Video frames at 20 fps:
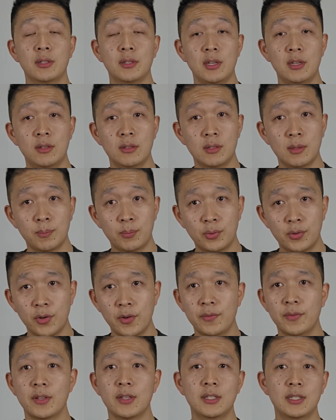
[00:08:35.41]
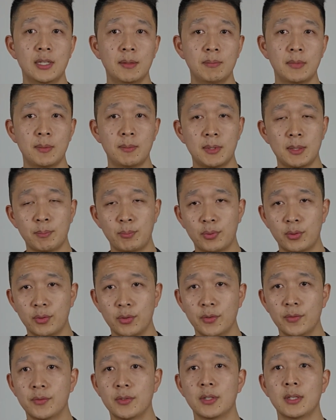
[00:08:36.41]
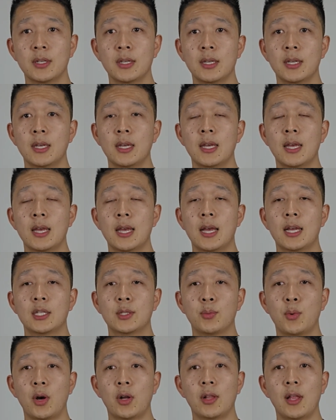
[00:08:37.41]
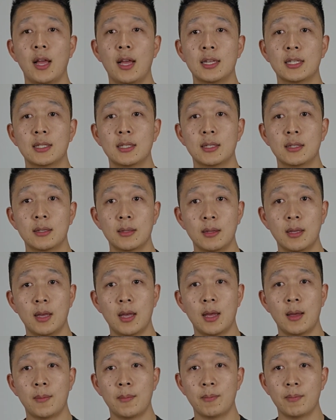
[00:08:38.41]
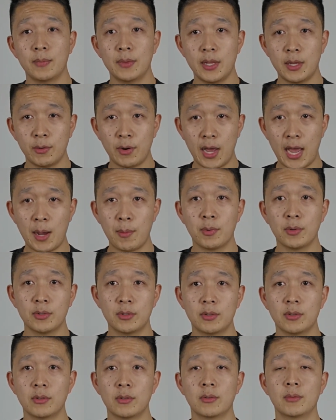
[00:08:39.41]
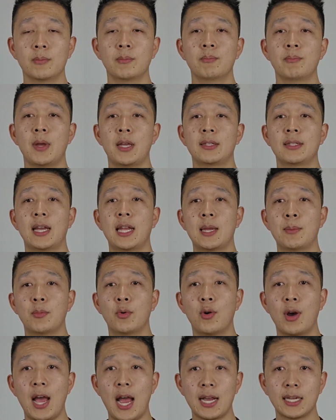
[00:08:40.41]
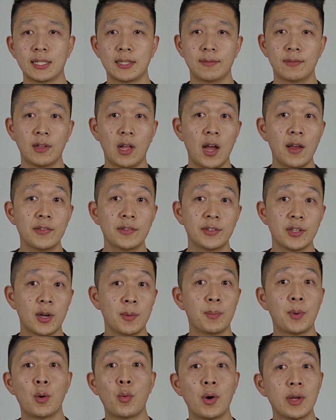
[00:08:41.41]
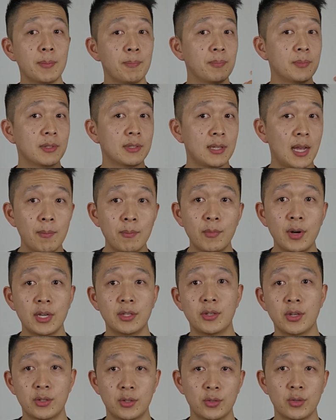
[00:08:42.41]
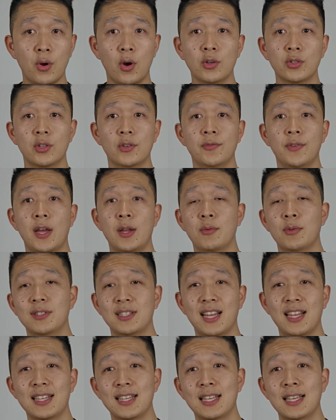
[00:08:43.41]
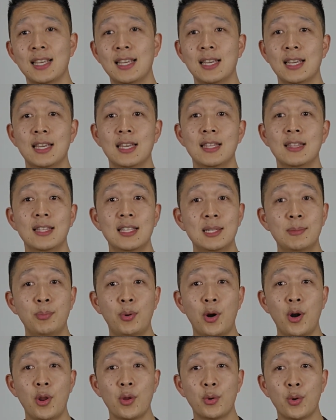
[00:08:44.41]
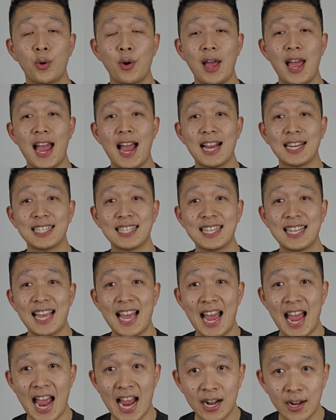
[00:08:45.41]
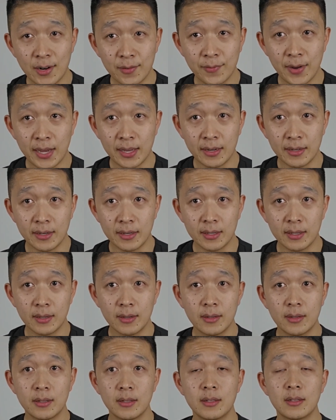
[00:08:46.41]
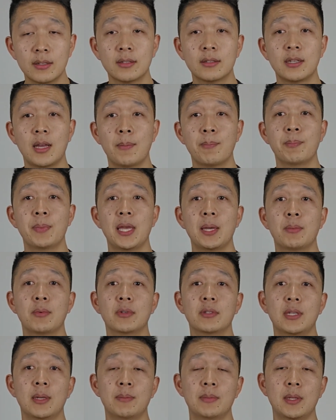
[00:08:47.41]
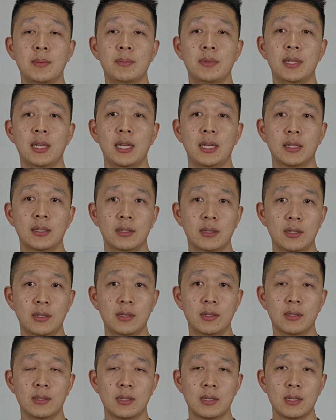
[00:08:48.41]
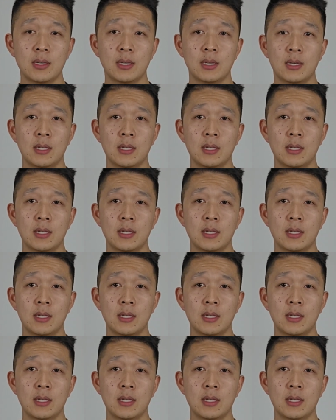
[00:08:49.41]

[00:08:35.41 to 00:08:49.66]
conditions improved, symptoms improved, as well as they were able to maintain a more active lifestyle. But what some researchers also found was that this protocol actually aggravated some people's symptoms and conditions.